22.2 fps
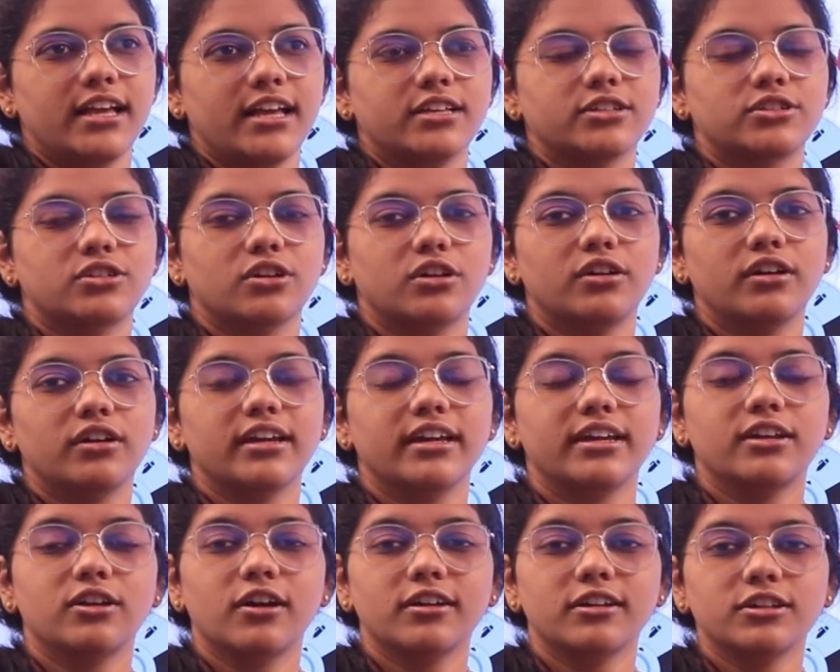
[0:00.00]
So
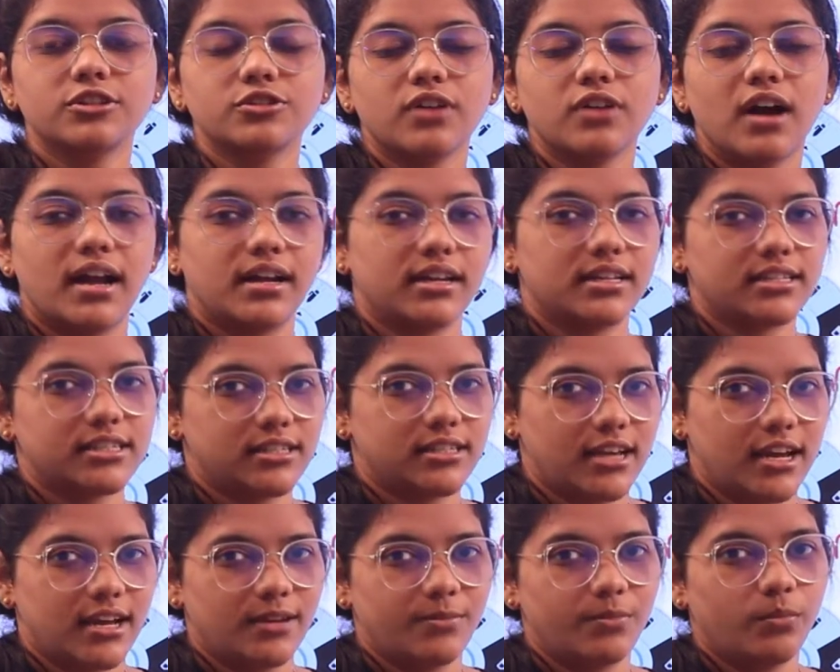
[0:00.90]
in order to
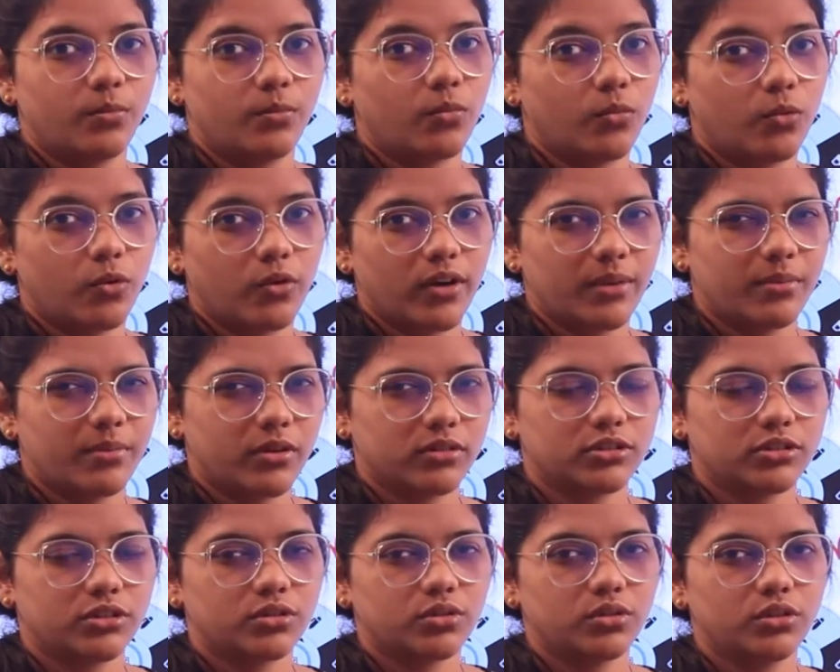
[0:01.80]
understand more
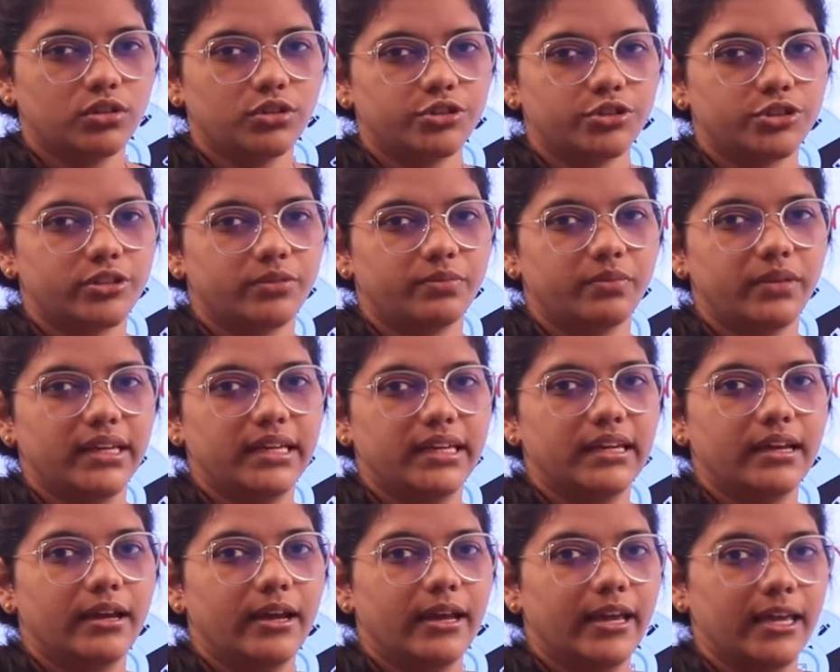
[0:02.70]
about the role, you should
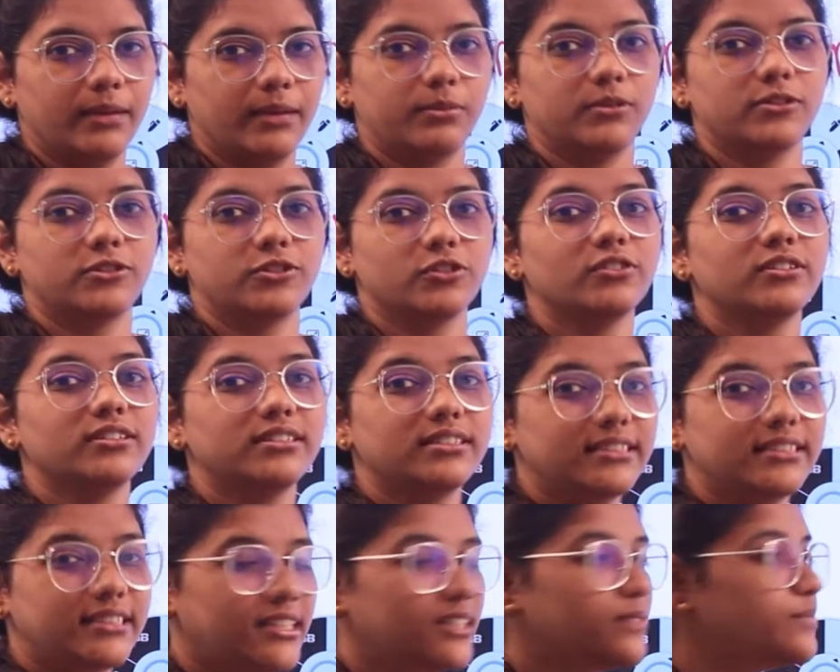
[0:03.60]
be able to
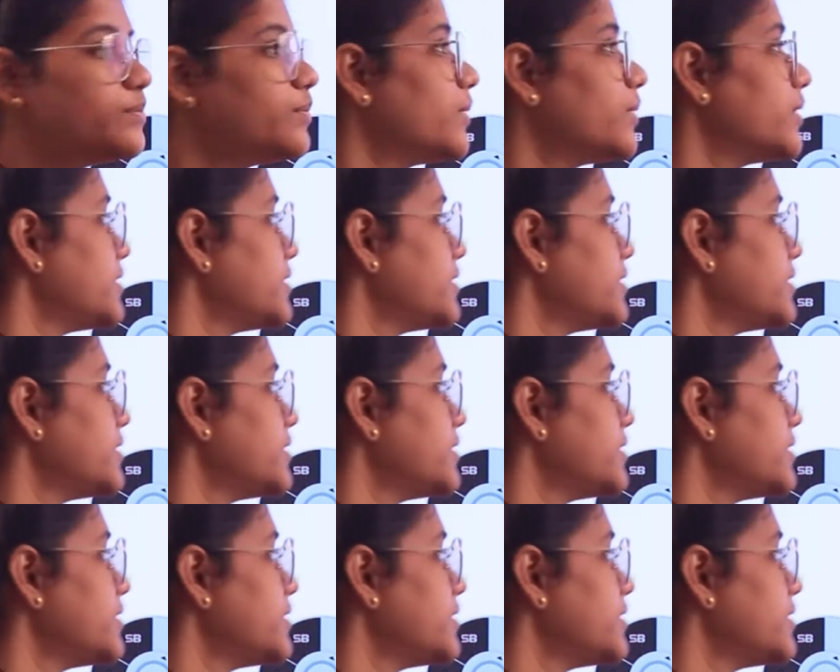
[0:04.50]
deep